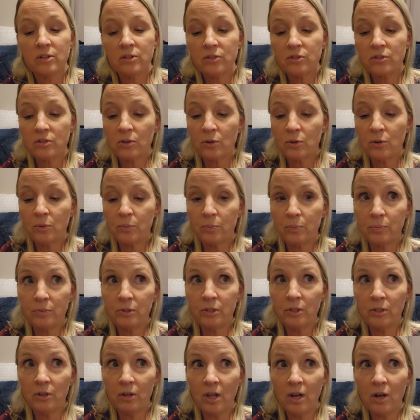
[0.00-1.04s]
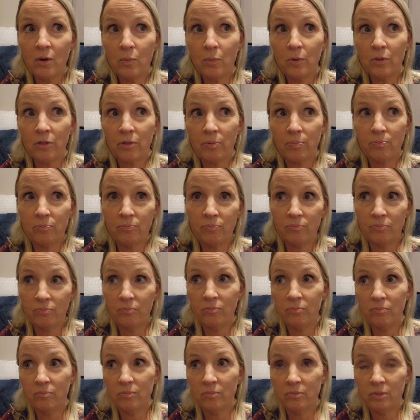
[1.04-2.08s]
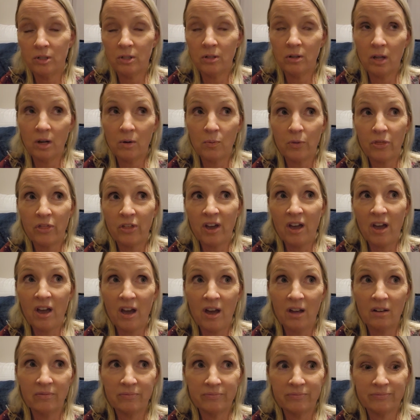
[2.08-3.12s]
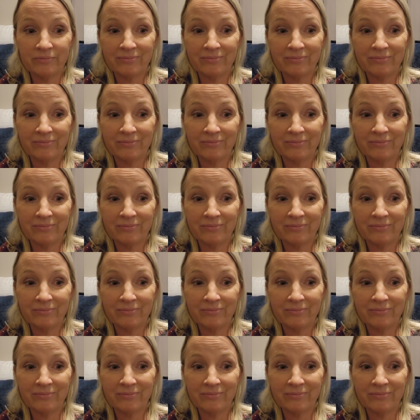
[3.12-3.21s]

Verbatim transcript: So good luck with good luck with that.